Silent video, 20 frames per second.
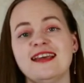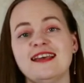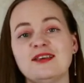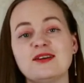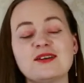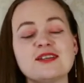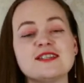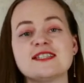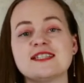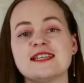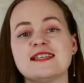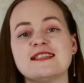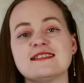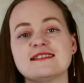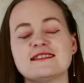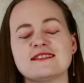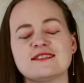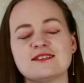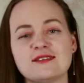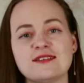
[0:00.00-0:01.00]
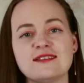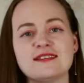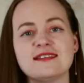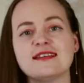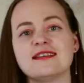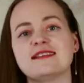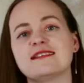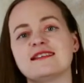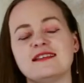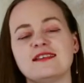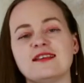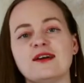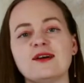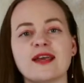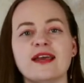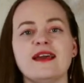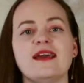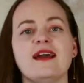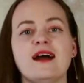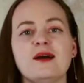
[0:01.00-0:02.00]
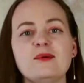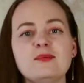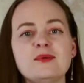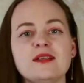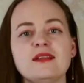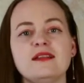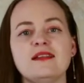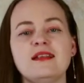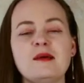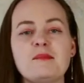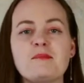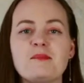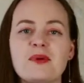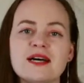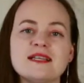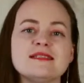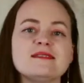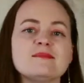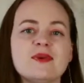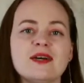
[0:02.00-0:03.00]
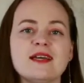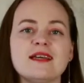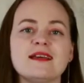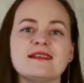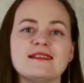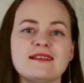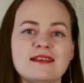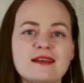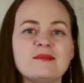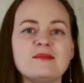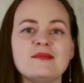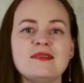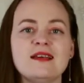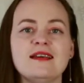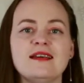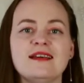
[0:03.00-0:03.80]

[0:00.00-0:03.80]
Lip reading: You can just to think that, okay, I will pass my exam.